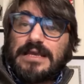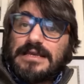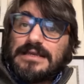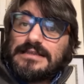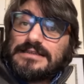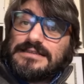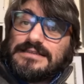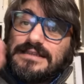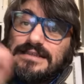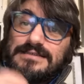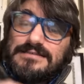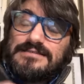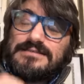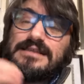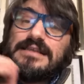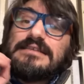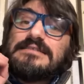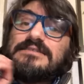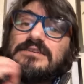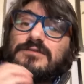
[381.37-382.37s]
This
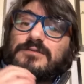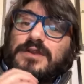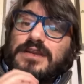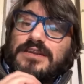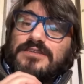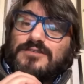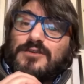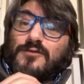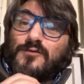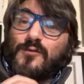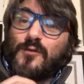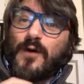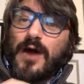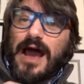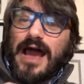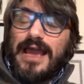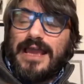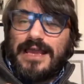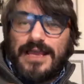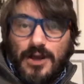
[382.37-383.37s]
is the reason
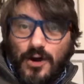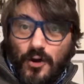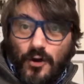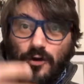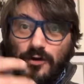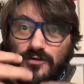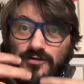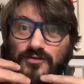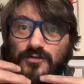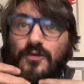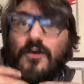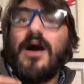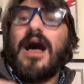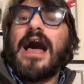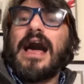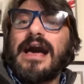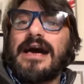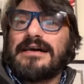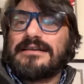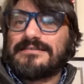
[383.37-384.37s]
why also
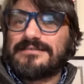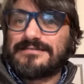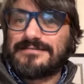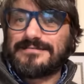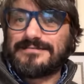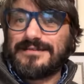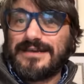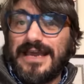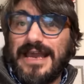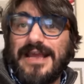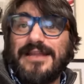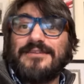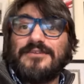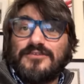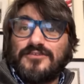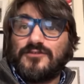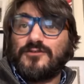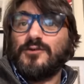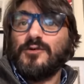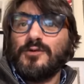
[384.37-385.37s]
us and the
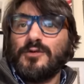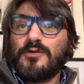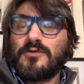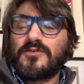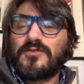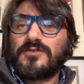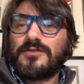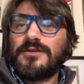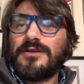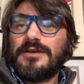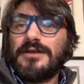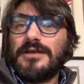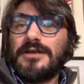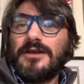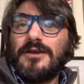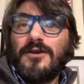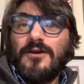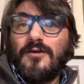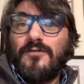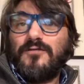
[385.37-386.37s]
schools,
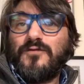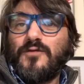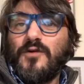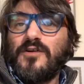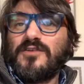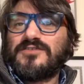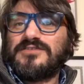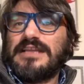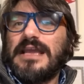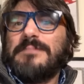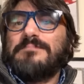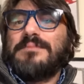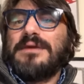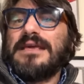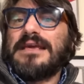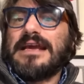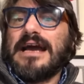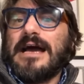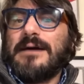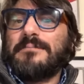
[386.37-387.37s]
of course, they
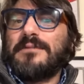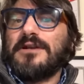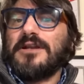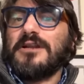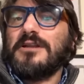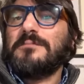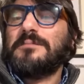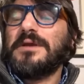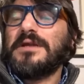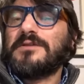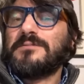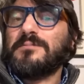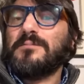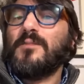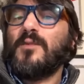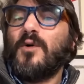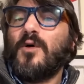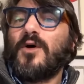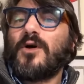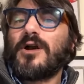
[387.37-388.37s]
become a little bit
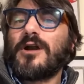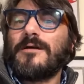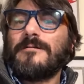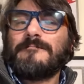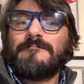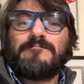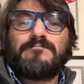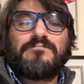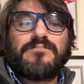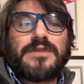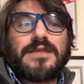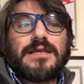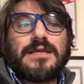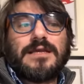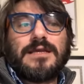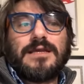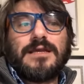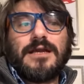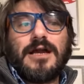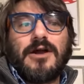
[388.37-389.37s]
more,
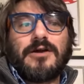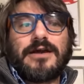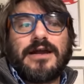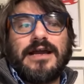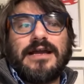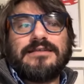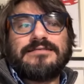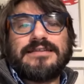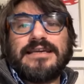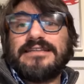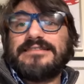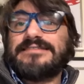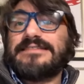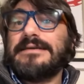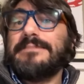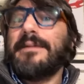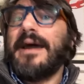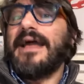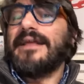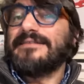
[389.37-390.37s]
how can I say,
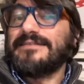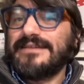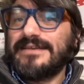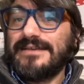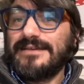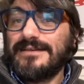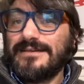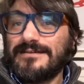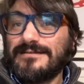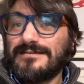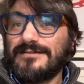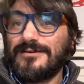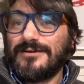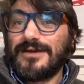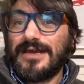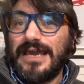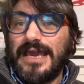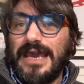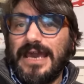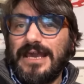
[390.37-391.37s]
demanding,
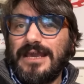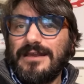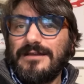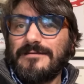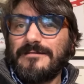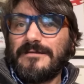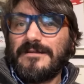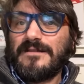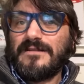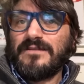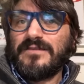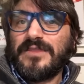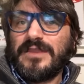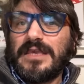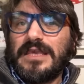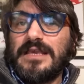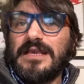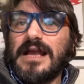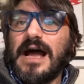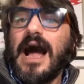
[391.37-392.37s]
okay,
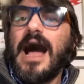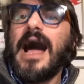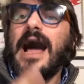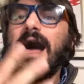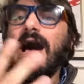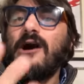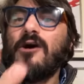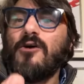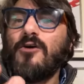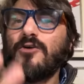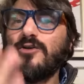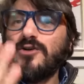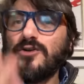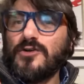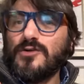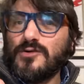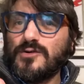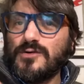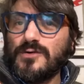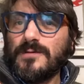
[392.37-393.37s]
in how
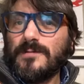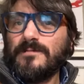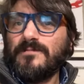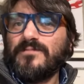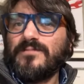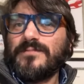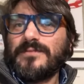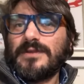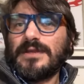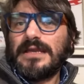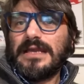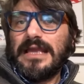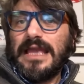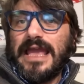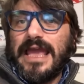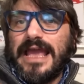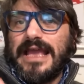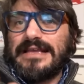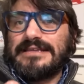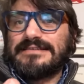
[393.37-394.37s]
you,
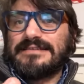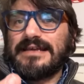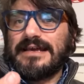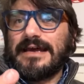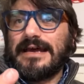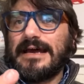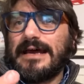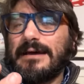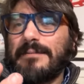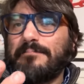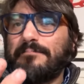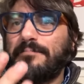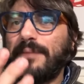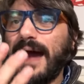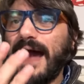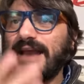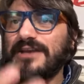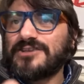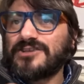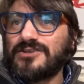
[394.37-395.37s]
as a
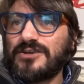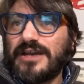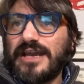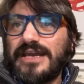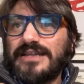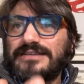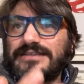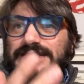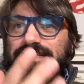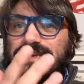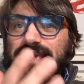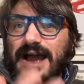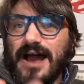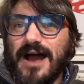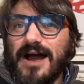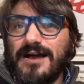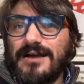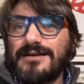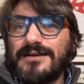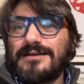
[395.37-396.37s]
passionate
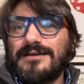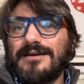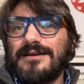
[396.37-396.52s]
young